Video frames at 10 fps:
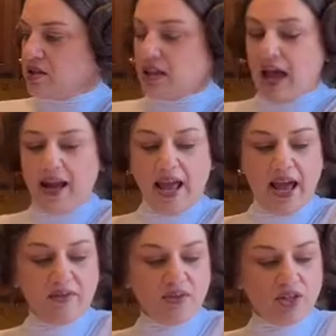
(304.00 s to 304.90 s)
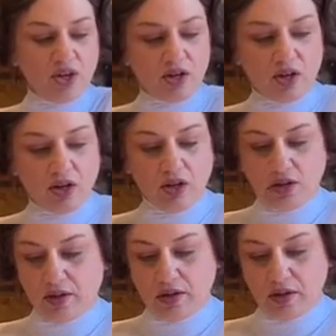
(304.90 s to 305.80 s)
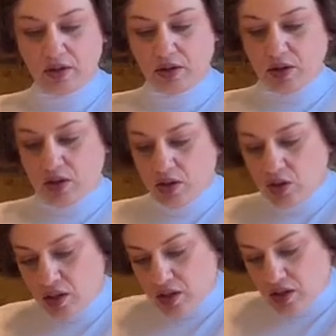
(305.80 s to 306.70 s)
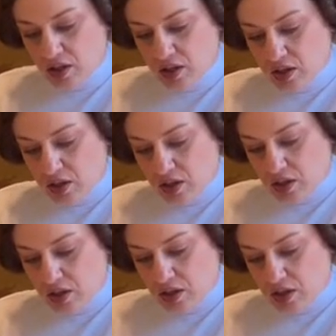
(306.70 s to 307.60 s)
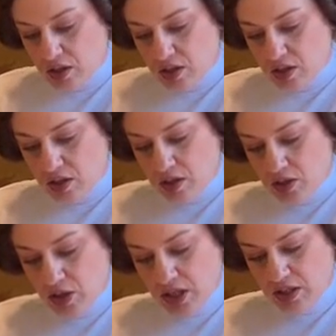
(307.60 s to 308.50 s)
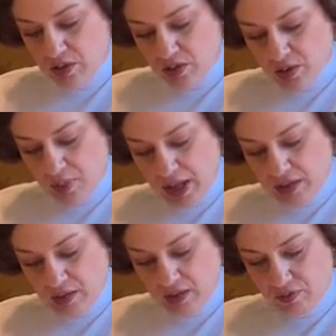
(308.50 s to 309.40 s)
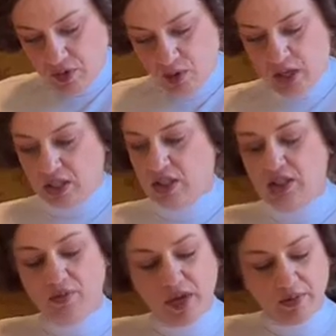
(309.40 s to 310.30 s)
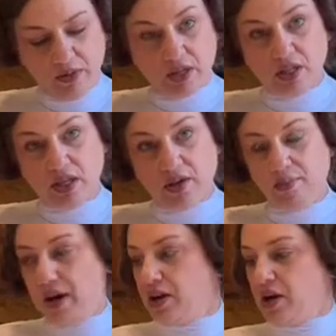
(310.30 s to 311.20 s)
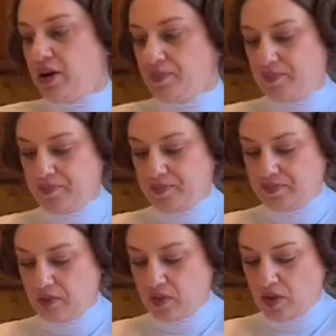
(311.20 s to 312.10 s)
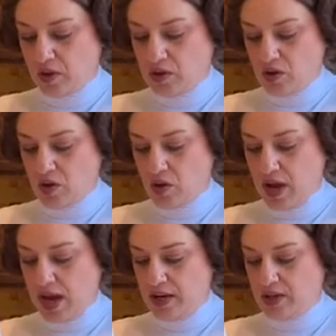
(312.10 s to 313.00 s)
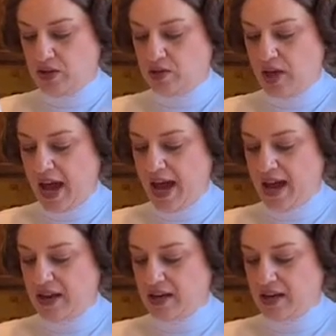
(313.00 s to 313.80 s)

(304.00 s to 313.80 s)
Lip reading: that half circle. You could trace it with a pencil if you want, just to be able to see it better. So go ahead and do that.